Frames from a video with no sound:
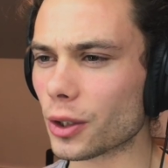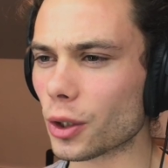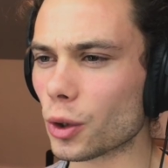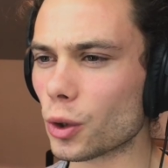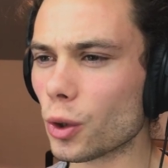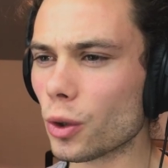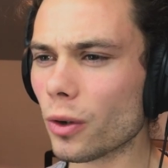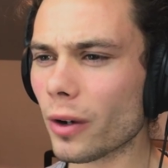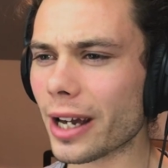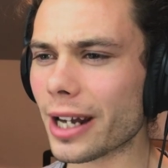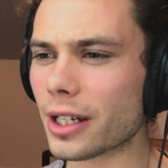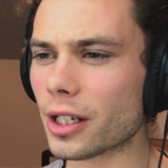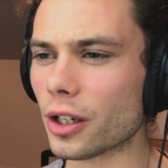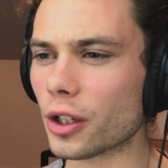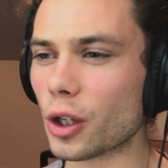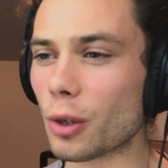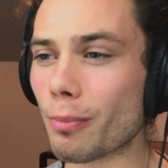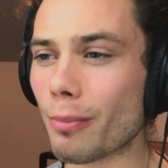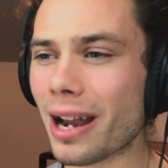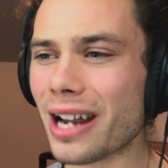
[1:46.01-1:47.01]
So do not enter.
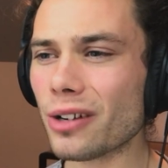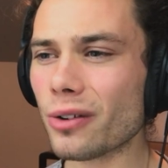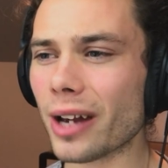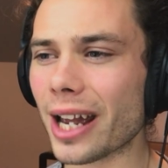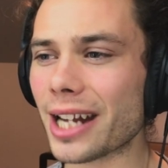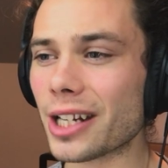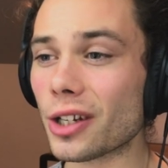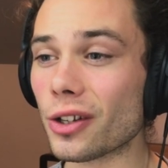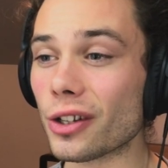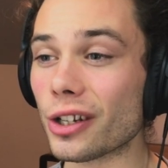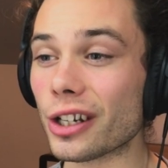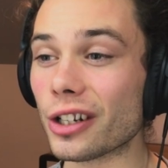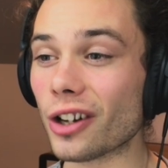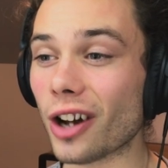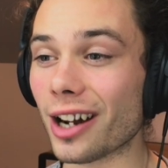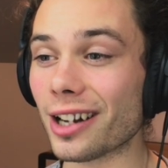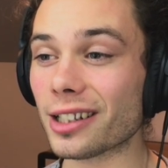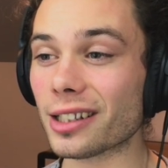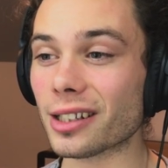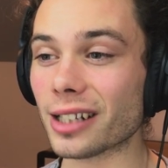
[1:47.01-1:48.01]
You may not enter the
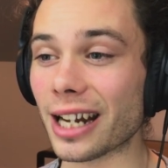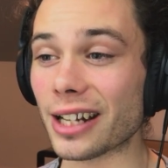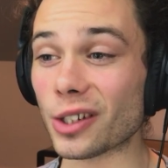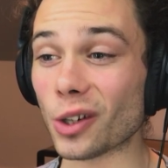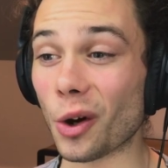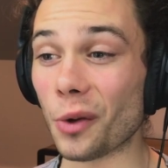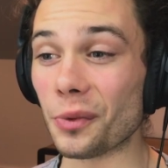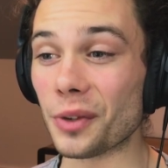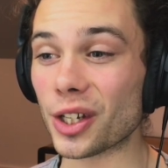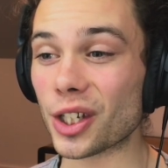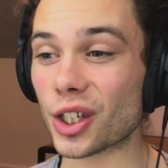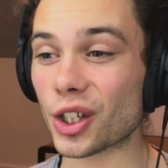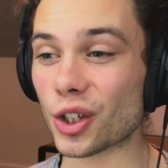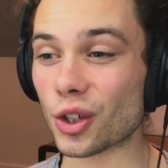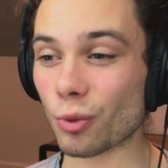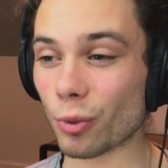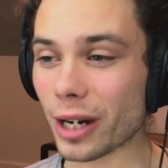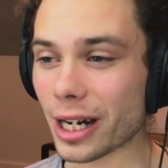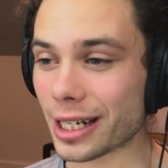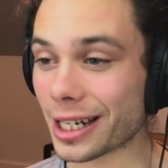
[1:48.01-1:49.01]
United States on this
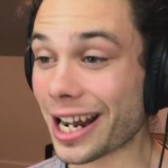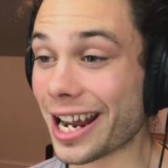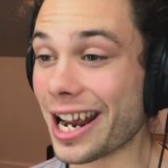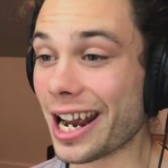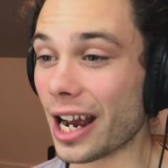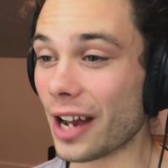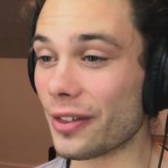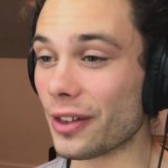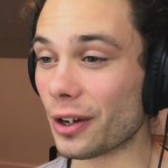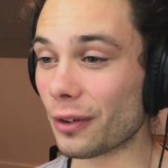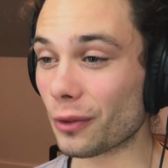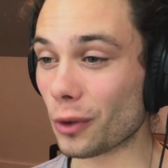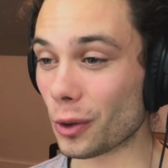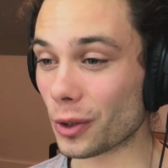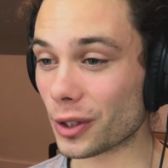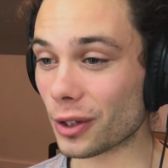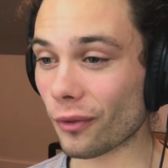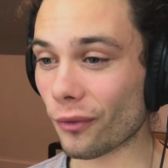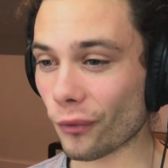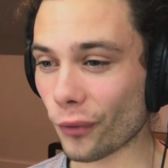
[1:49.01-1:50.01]
street. And then of
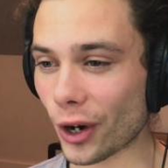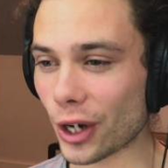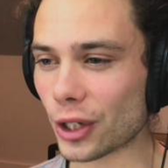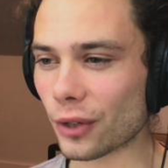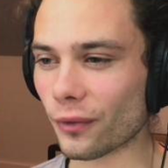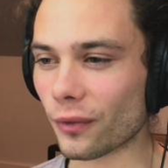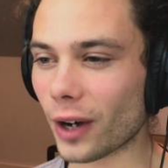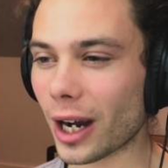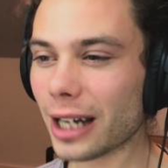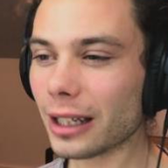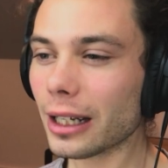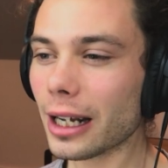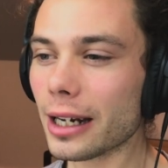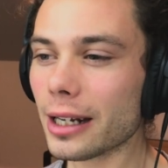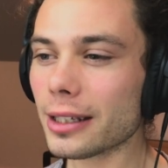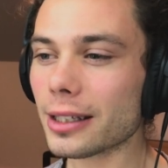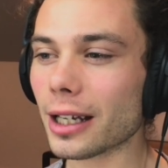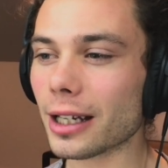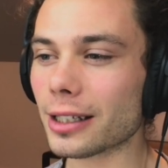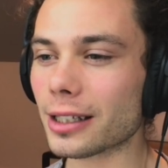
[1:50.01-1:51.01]
course in French,
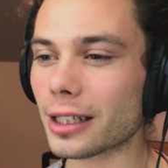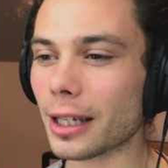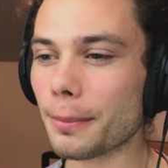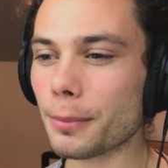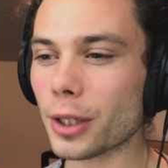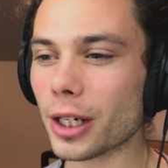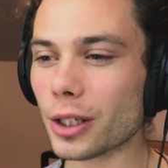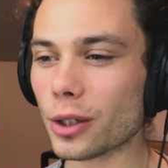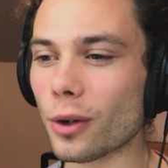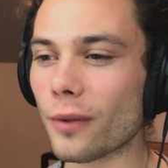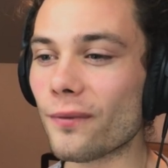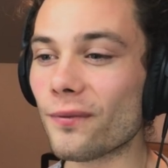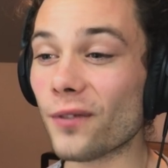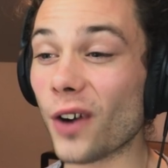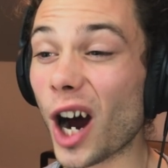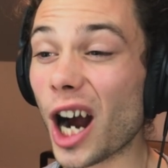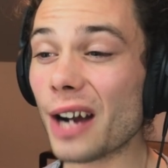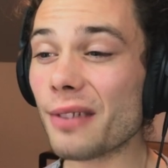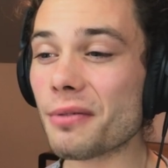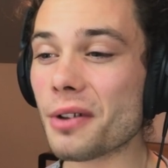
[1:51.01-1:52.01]
violators are subject to
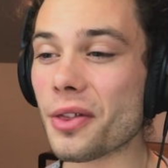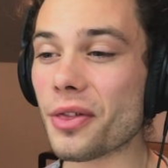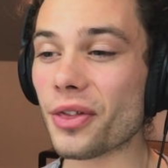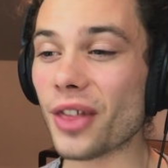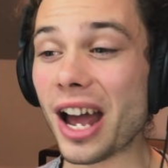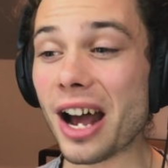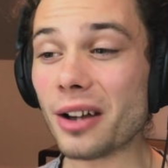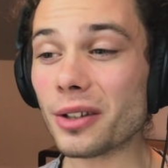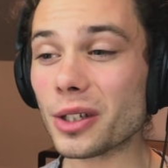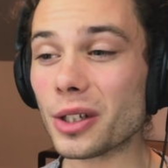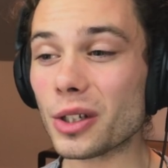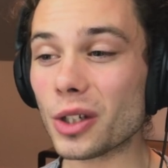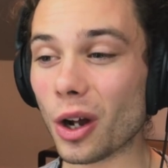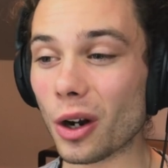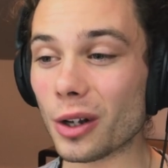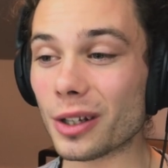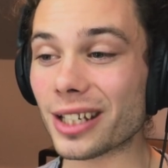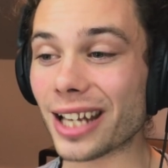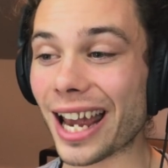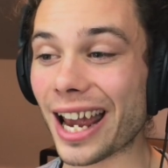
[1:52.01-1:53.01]
$5,000
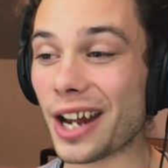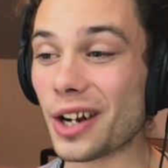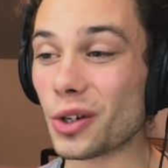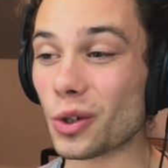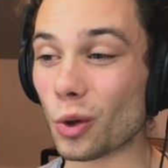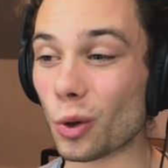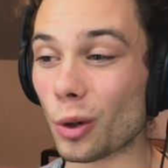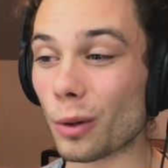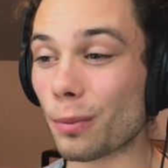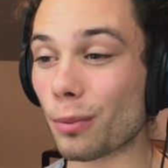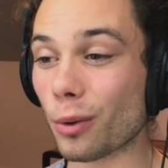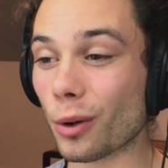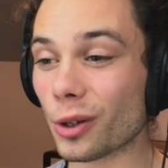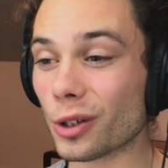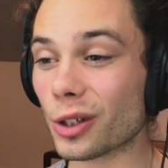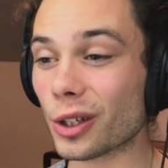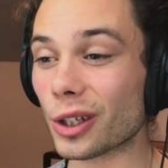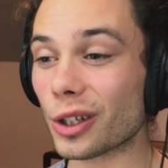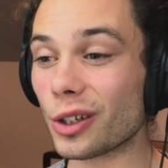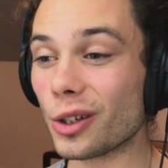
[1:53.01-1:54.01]
and or
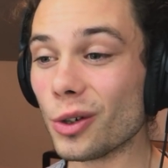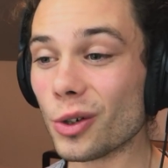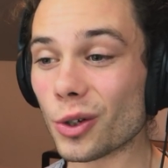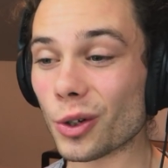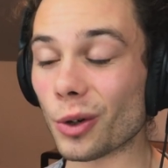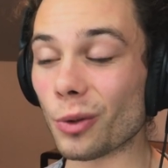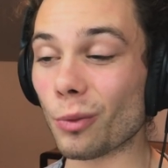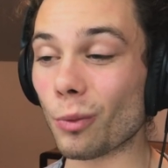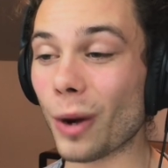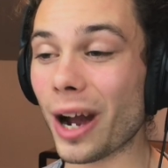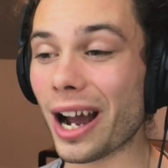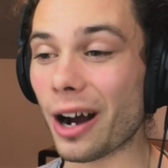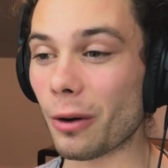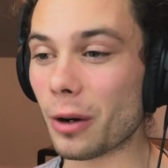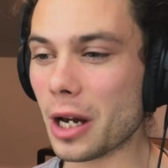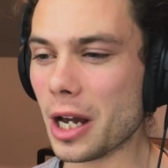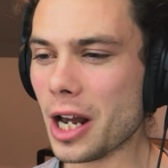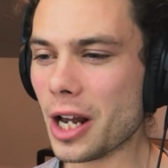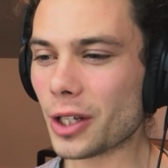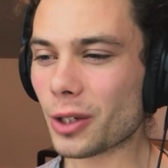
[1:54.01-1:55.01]
prosecution.
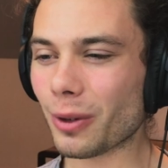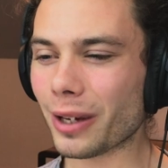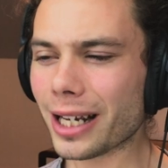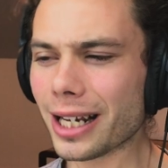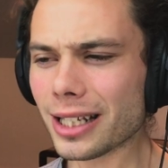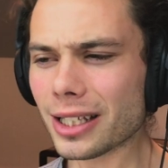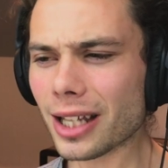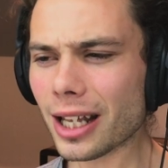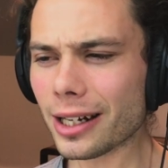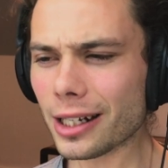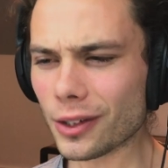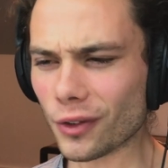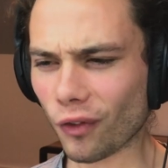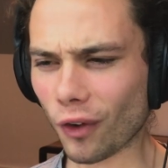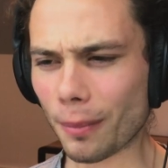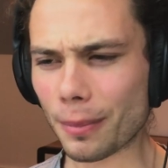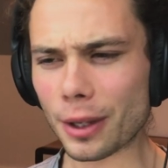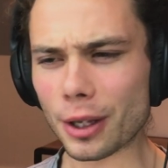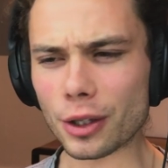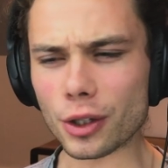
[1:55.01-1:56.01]
Wow. So I guess that is
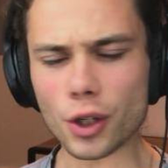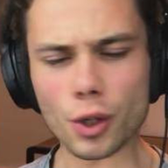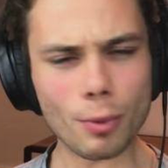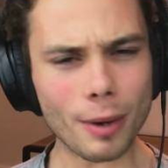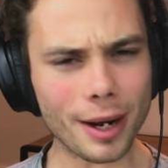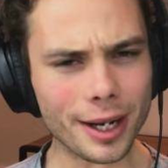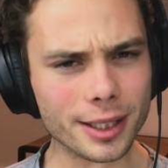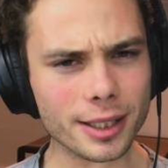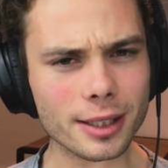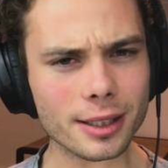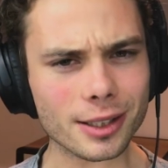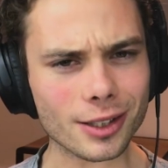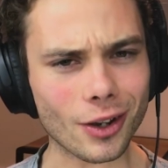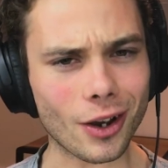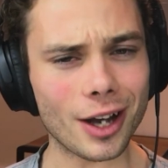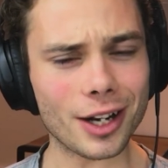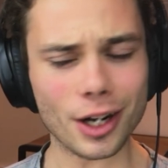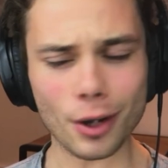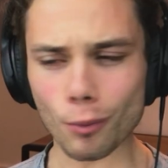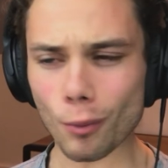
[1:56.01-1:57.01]
from the US's
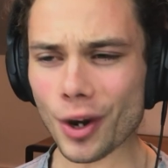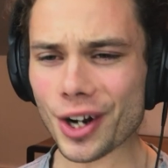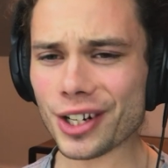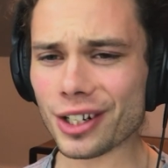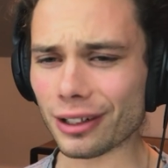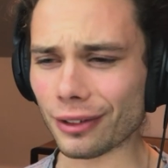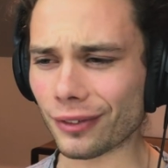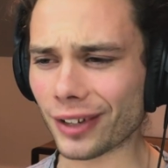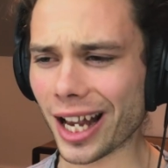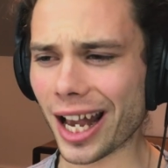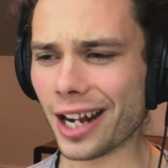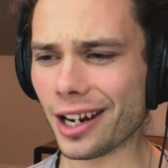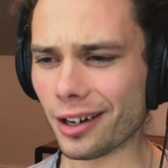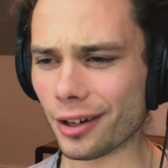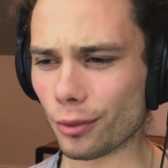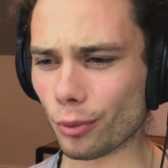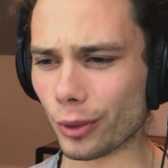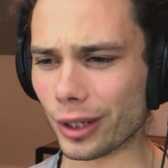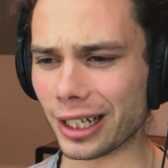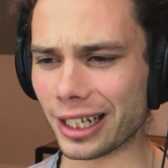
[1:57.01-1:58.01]
side. I wonder if
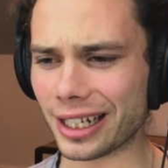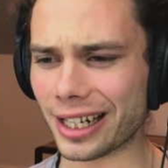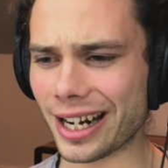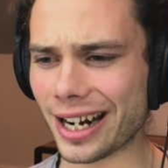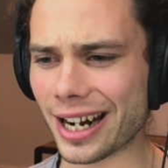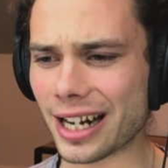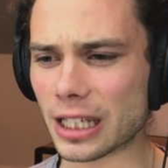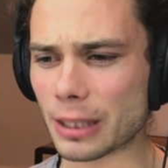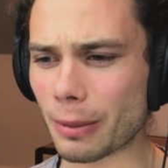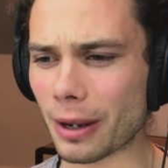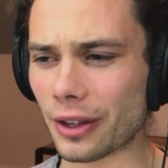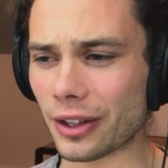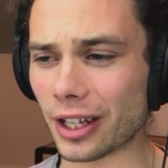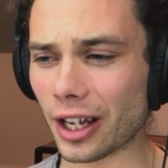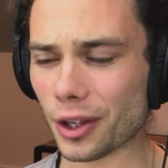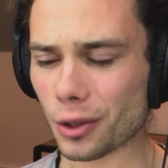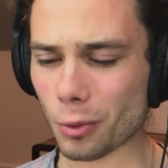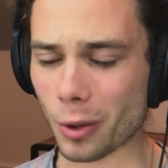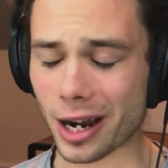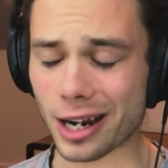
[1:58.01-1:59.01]
Canada really cares about the
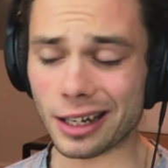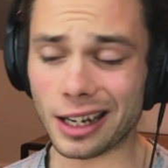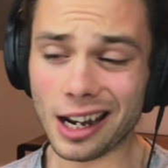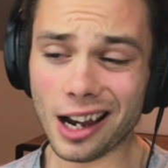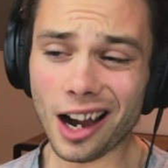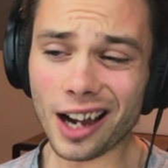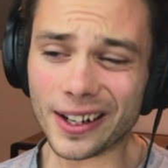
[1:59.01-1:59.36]
other way.